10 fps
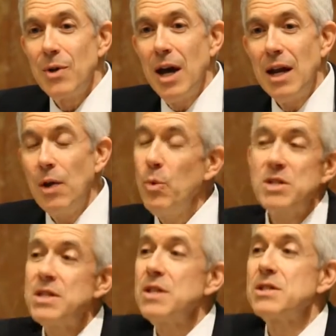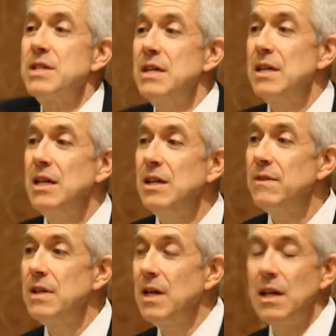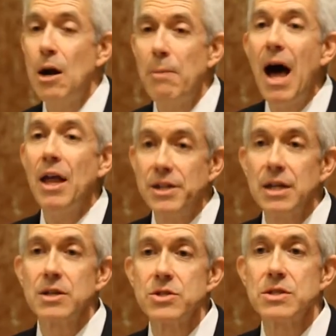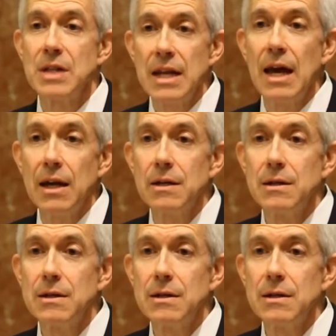right? And we still see it even in our politics today.